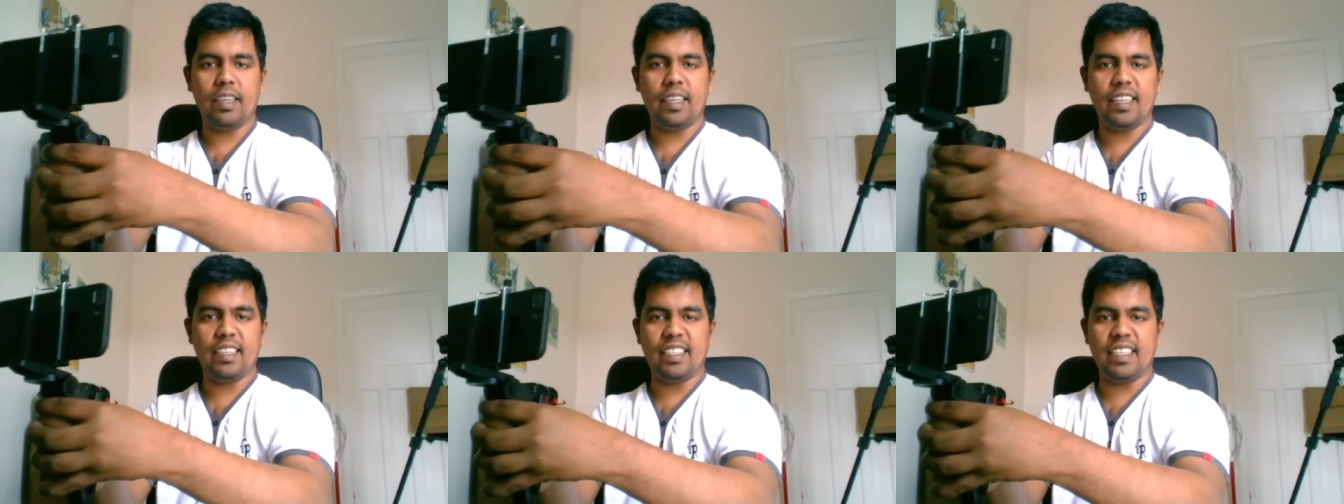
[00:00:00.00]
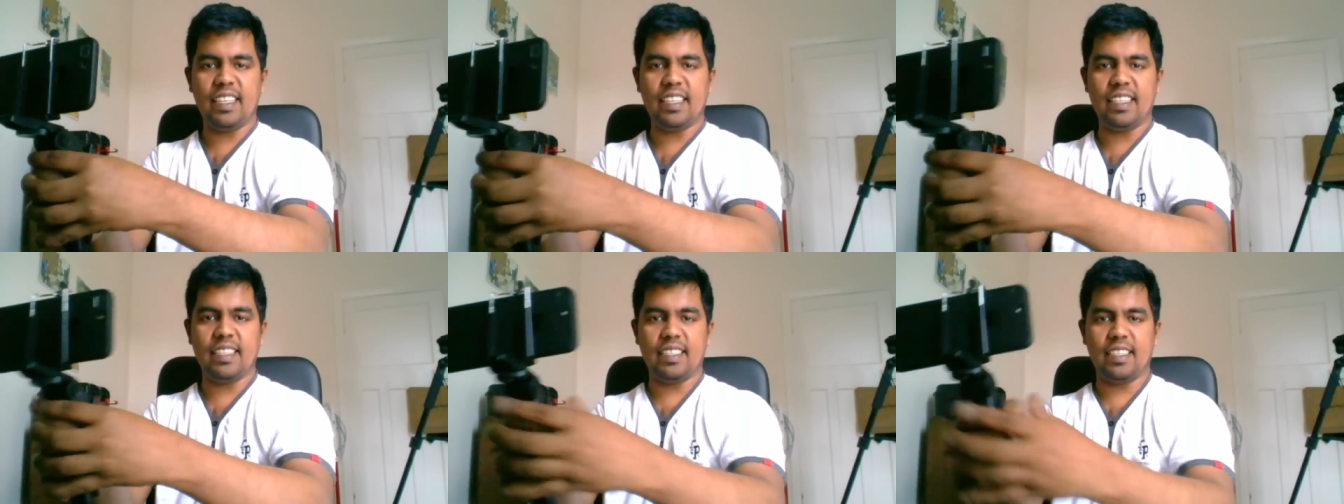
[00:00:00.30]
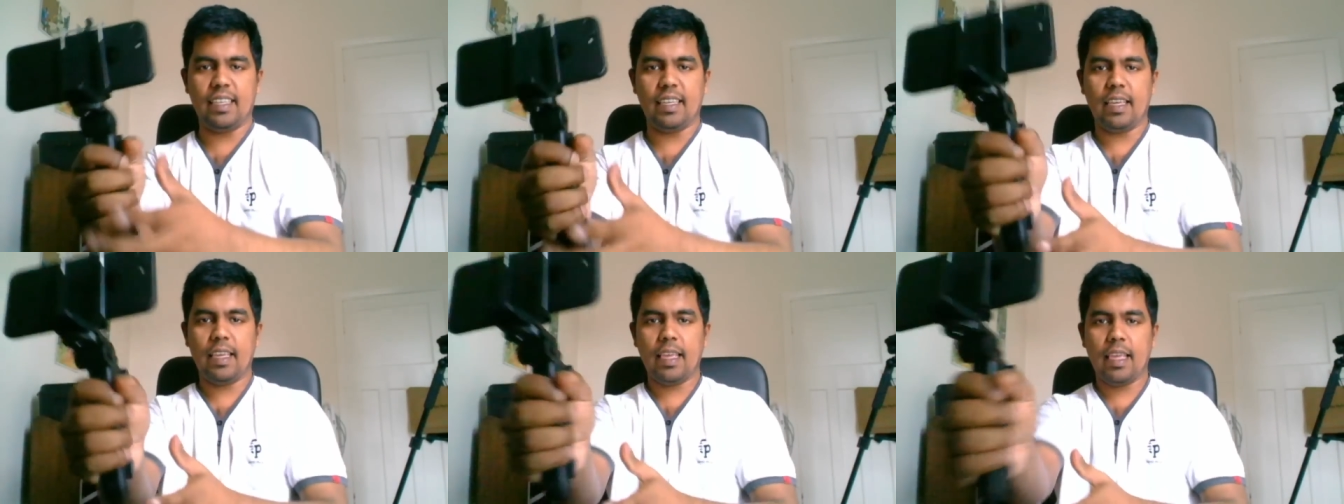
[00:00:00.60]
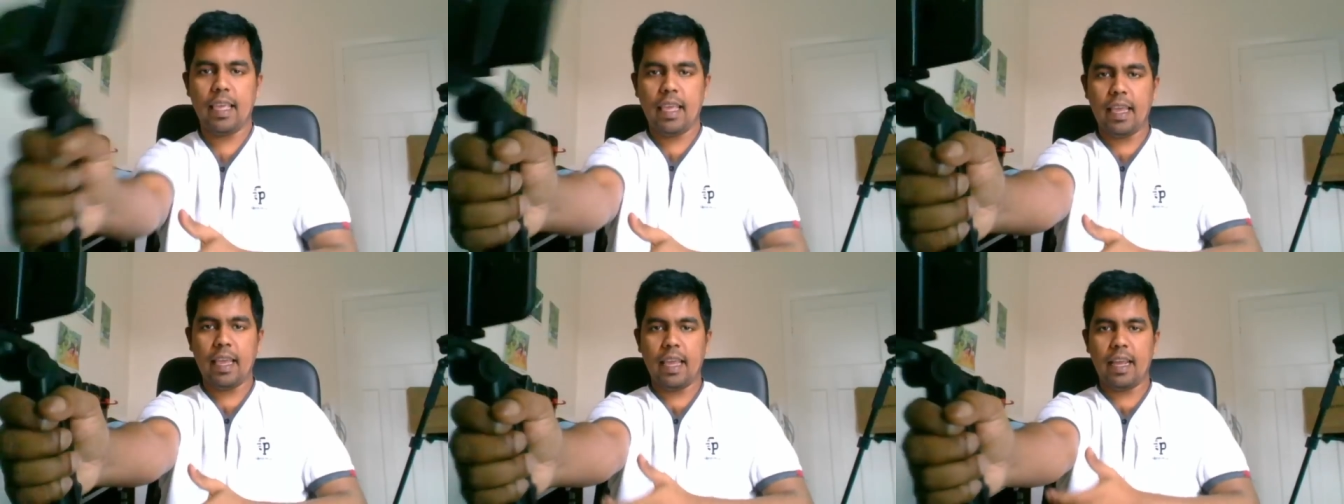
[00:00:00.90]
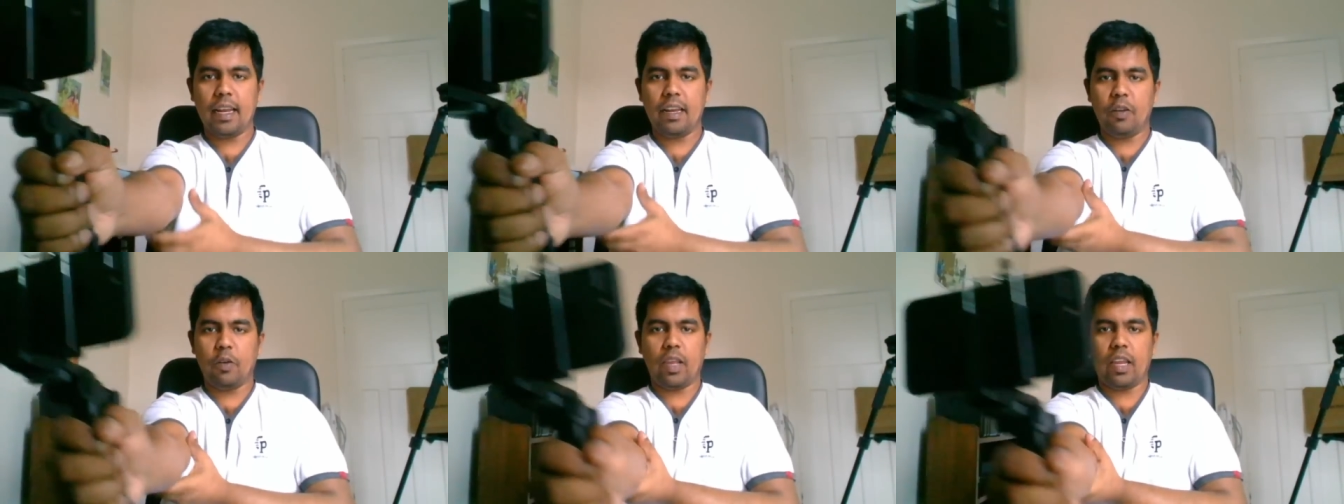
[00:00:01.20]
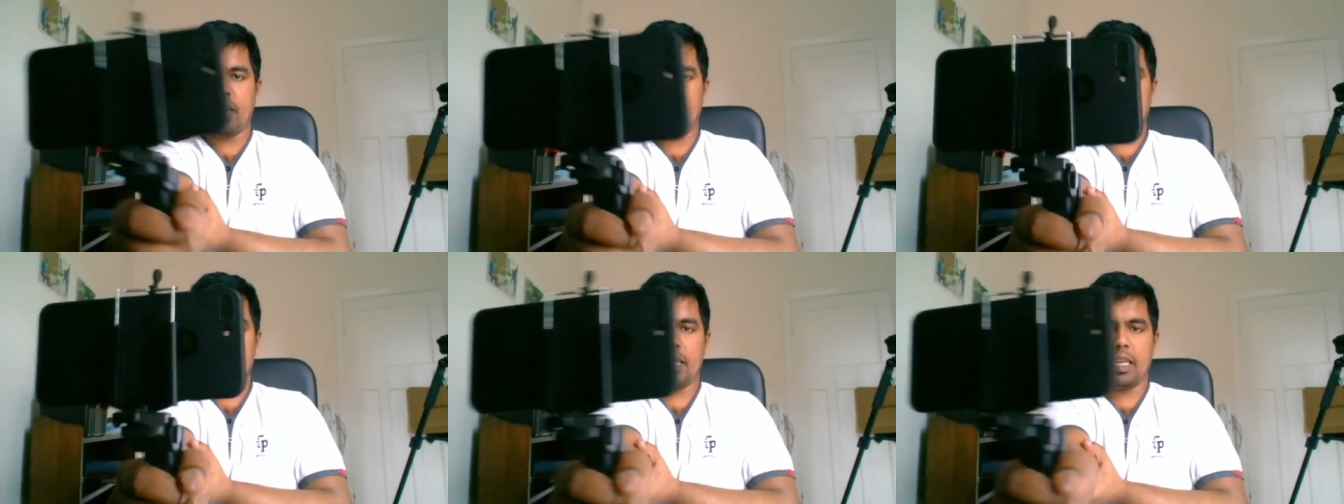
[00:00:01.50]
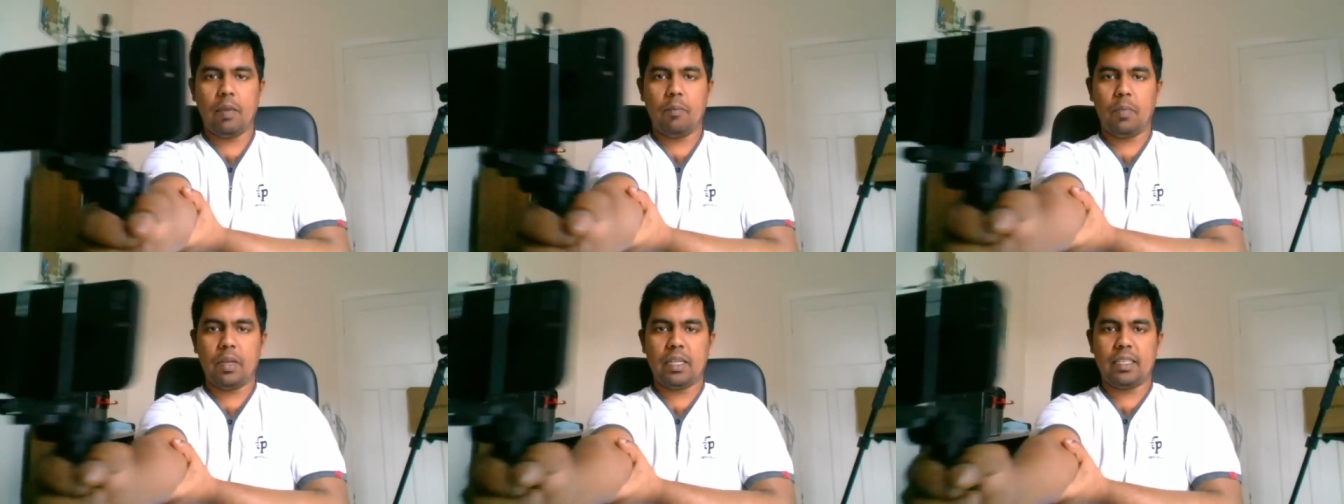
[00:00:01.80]
It's easy, and you can
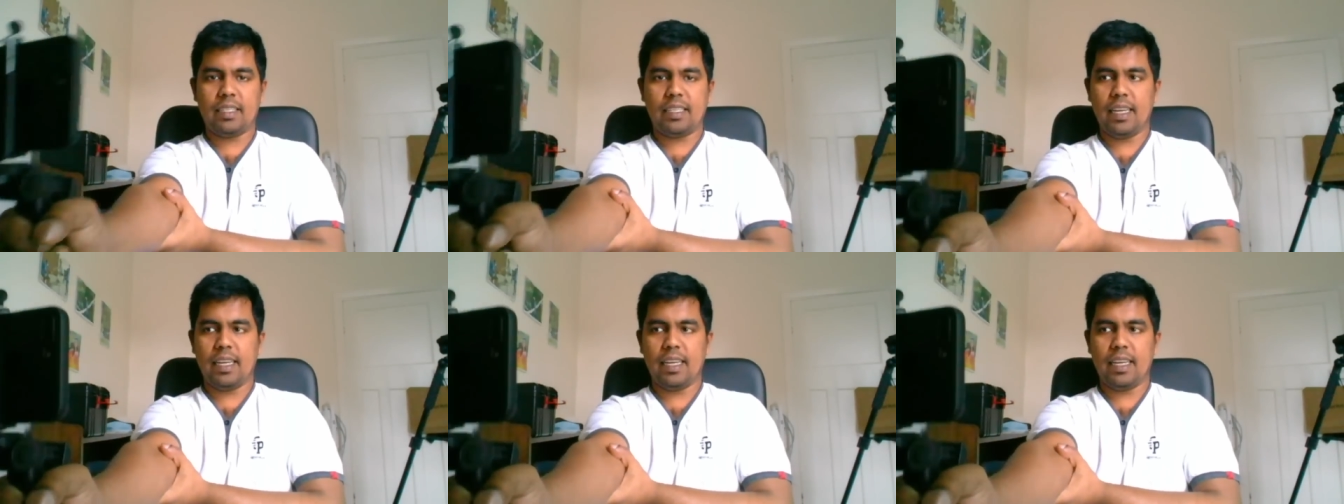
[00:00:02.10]
keep it